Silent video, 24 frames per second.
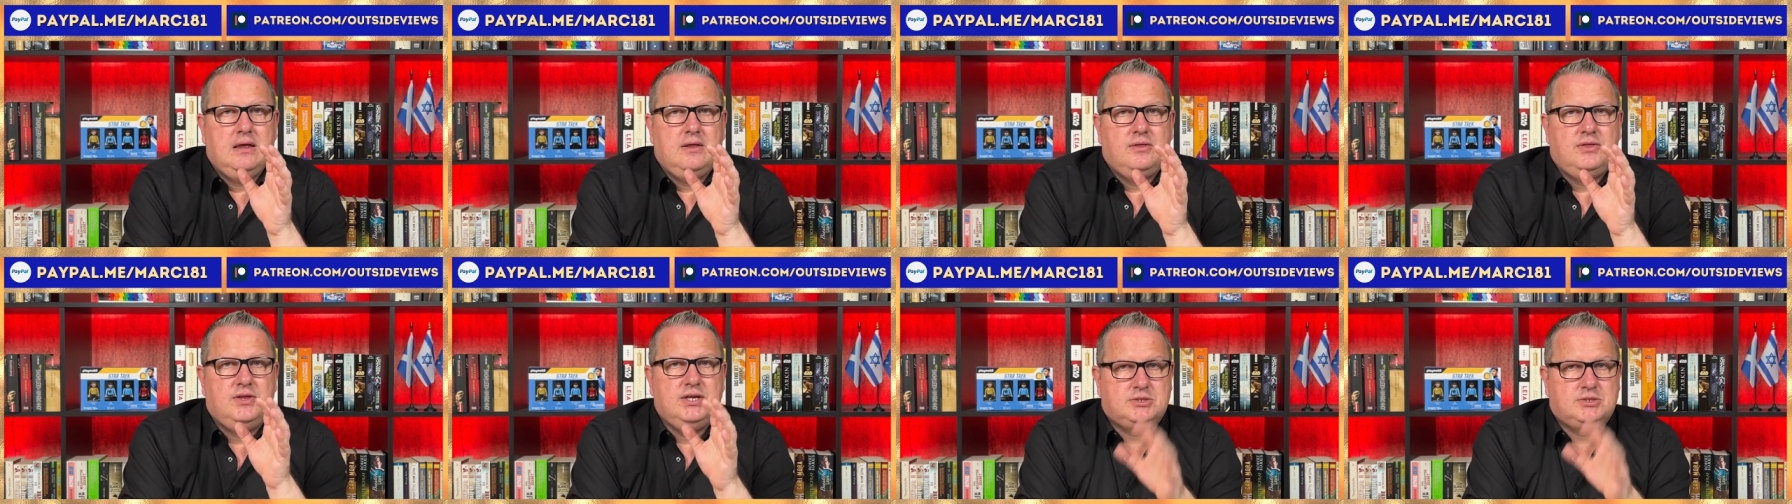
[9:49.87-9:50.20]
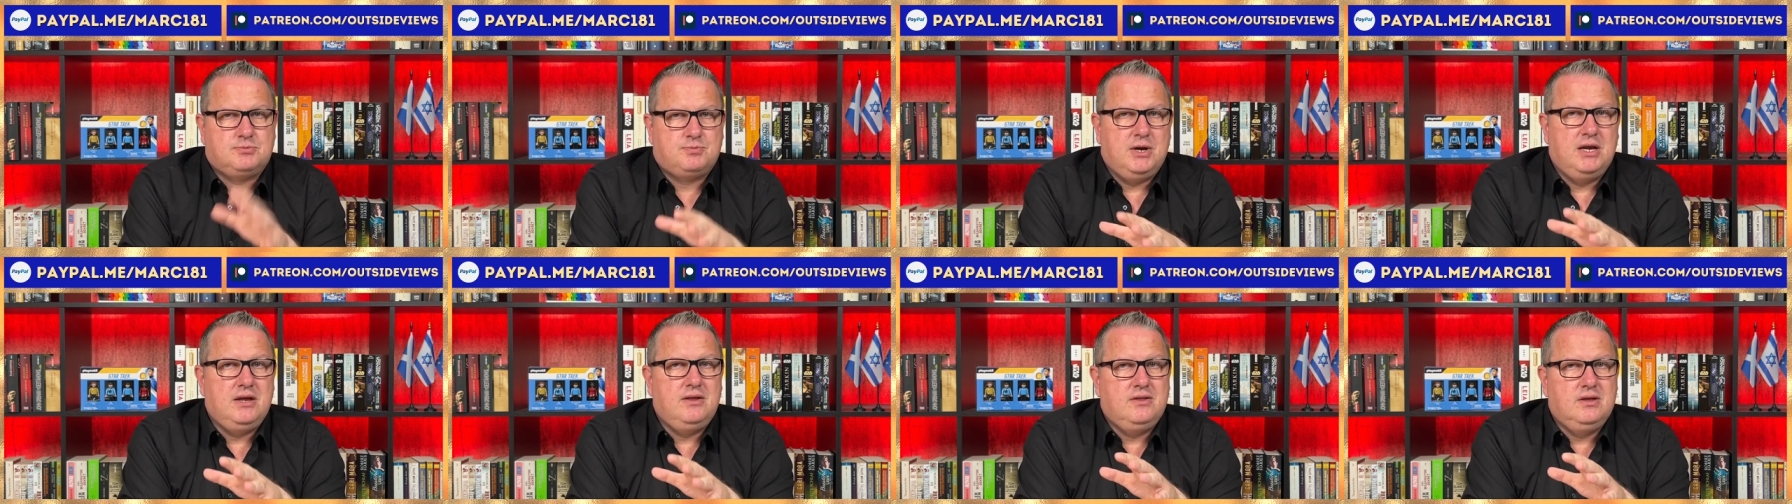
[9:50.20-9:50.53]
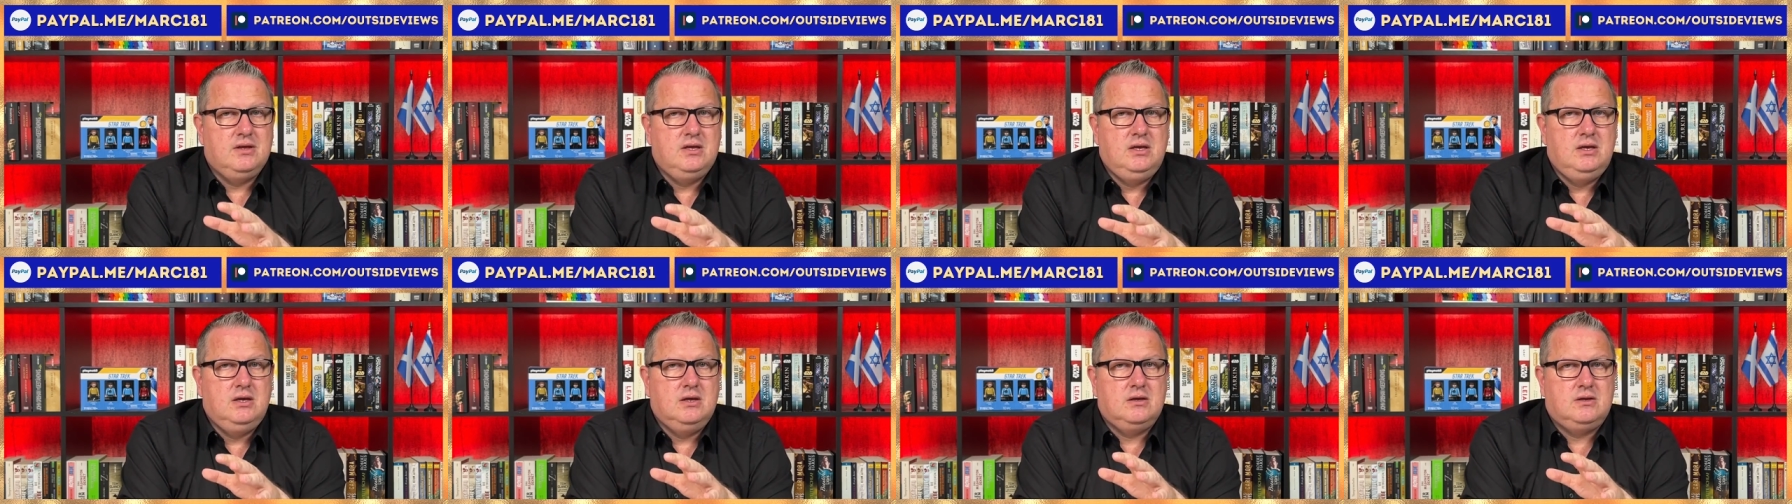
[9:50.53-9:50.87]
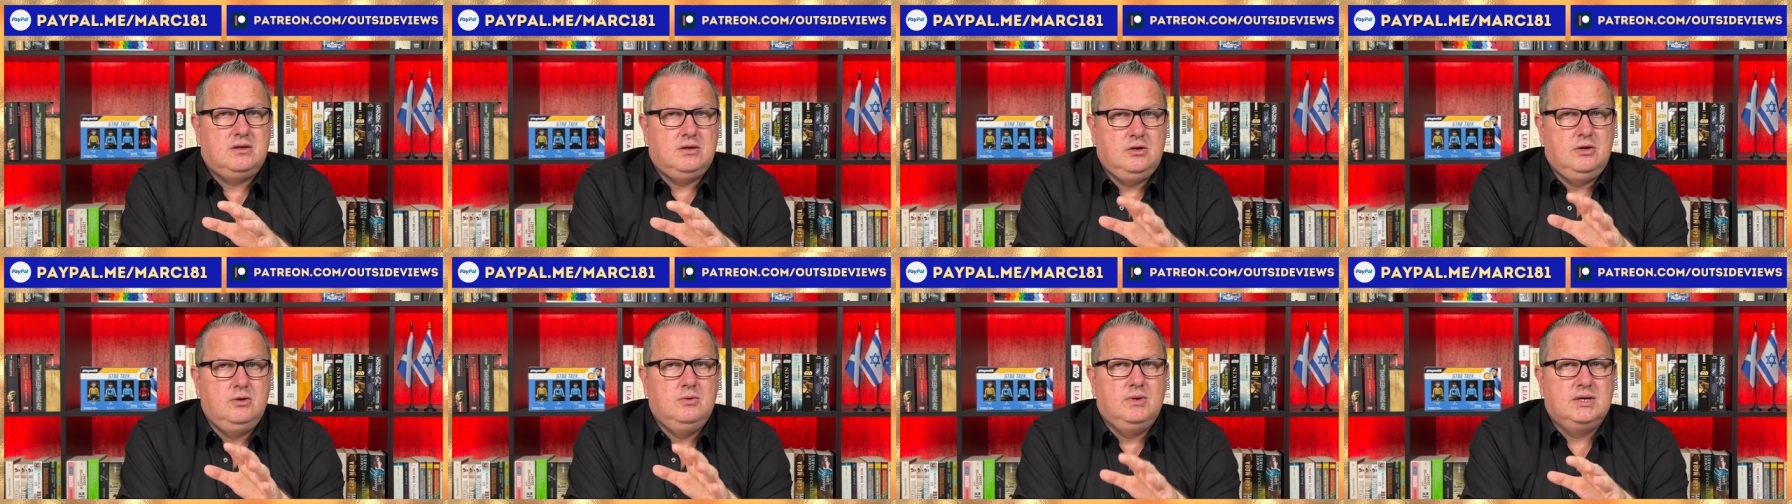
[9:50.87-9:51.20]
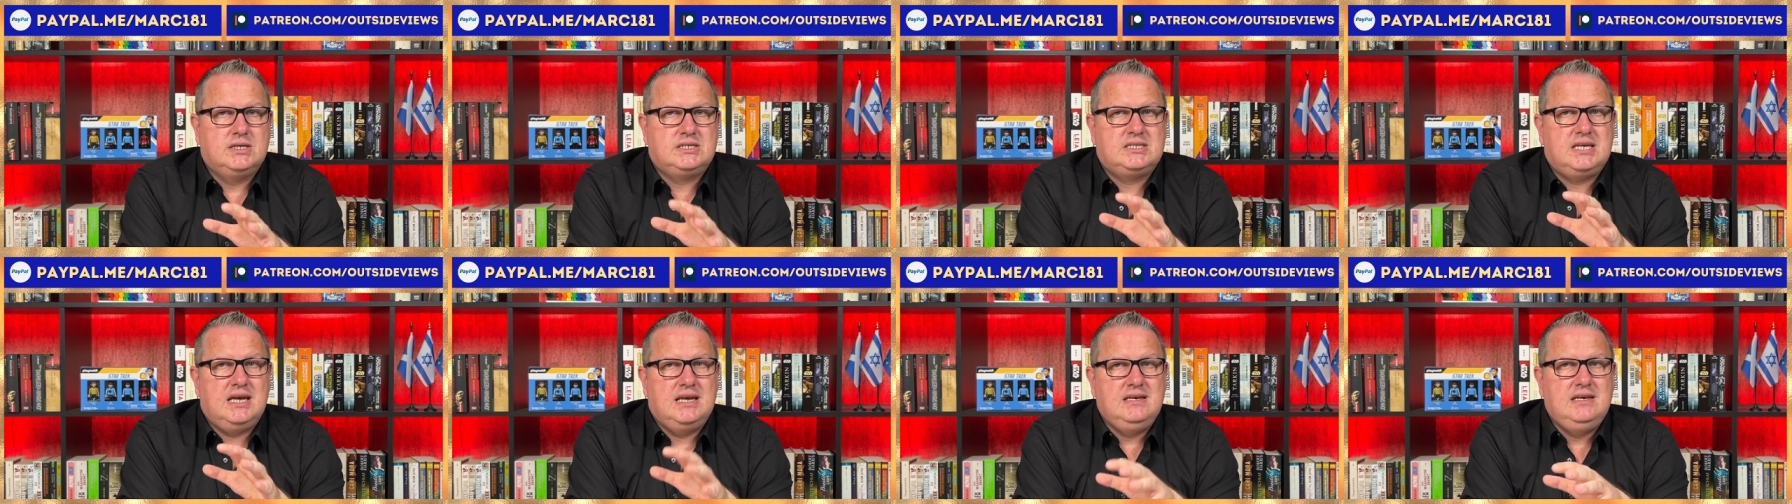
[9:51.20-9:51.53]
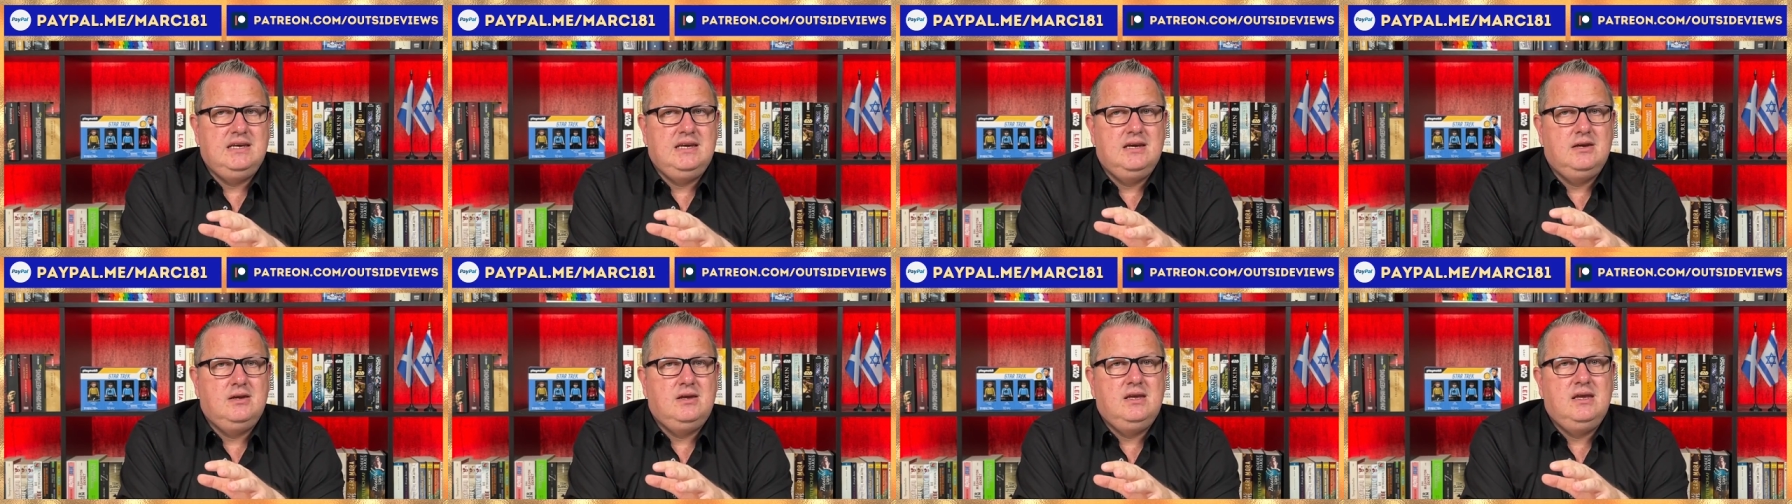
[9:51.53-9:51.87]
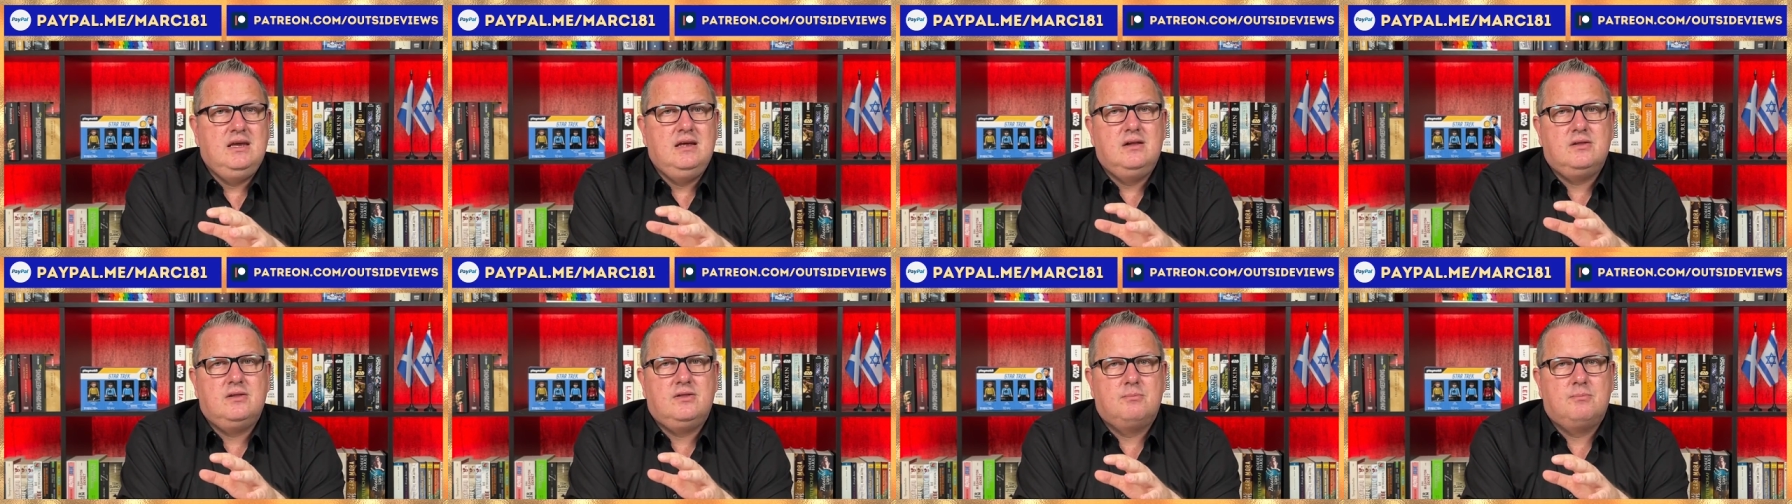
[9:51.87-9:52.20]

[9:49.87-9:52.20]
This spring, the US 10-year yield,